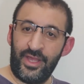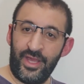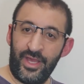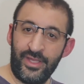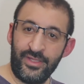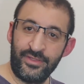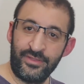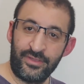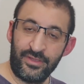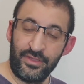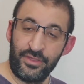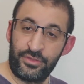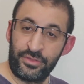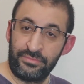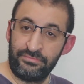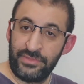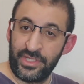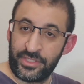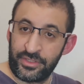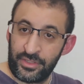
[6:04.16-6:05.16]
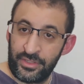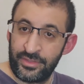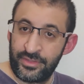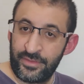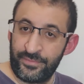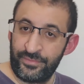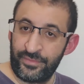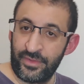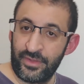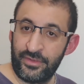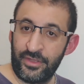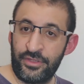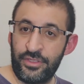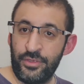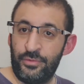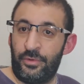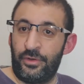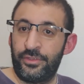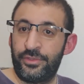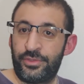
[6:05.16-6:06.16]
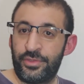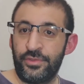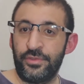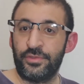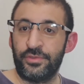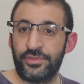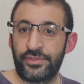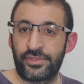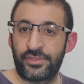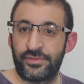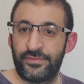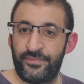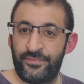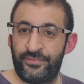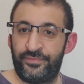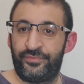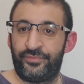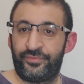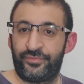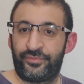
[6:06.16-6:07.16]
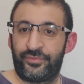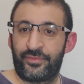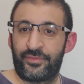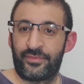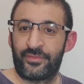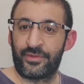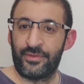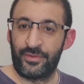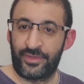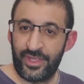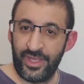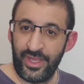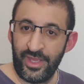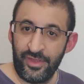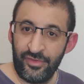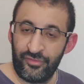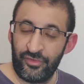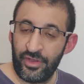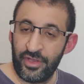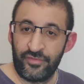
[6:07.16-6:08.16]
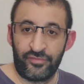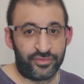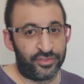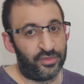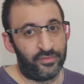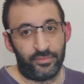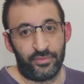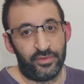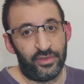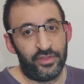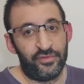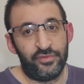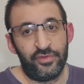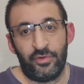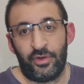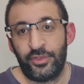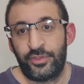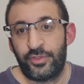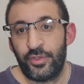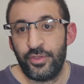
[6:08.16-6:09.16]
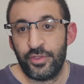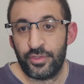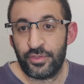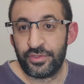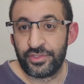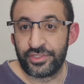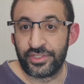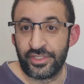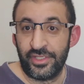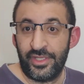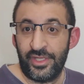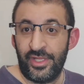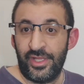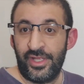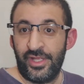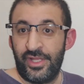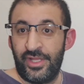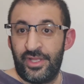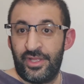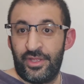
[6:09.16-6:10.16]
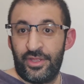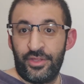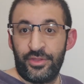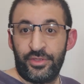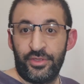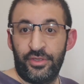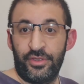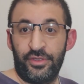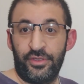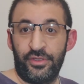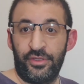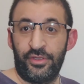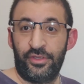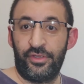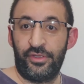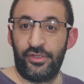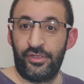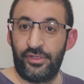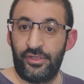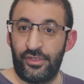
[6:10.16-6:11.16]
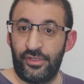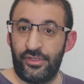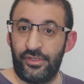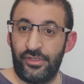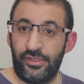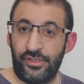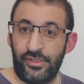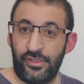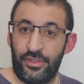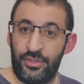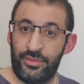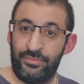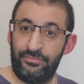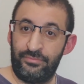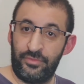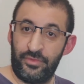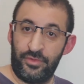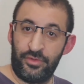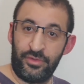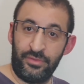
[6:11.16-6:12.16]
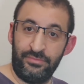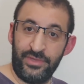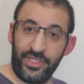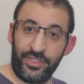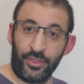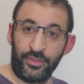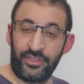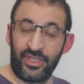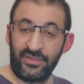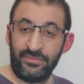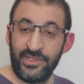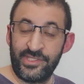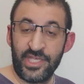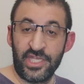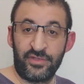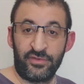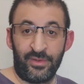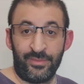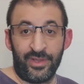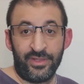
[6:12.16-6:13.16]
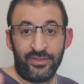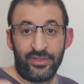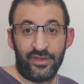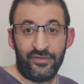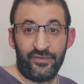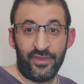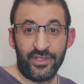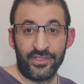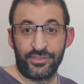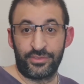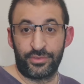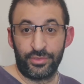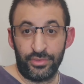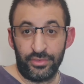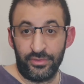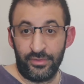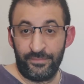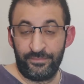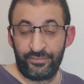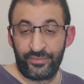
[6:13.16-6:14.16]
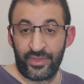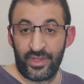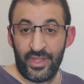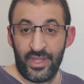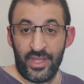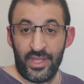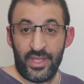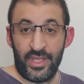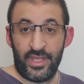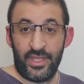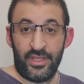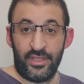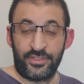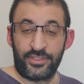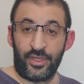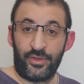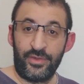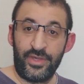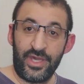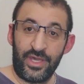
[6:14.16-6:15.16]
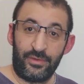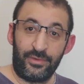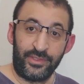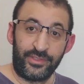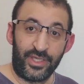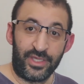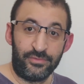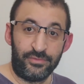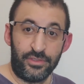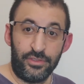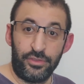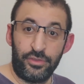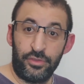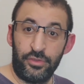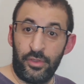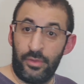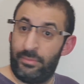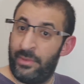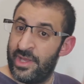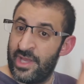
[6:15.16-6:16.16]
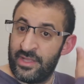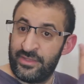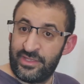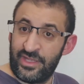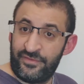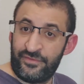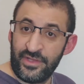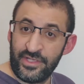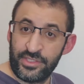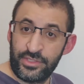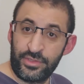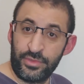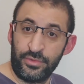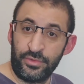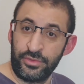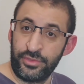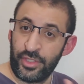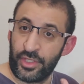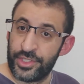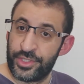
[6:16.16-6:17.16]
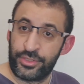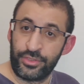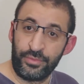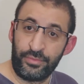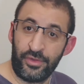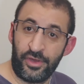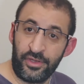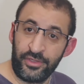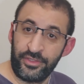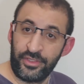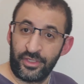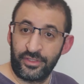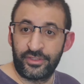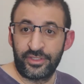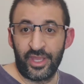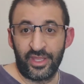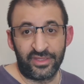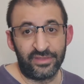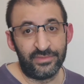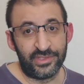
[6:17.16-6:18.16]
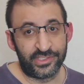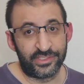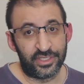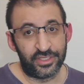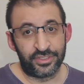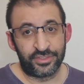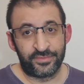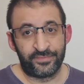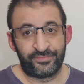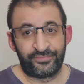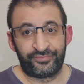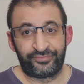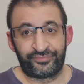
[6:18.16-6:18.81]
and the method that you want to use. Okay? For example, if you want to use the method getMessage from interface 2, so here what I will do, my interface 2.super.getMessage.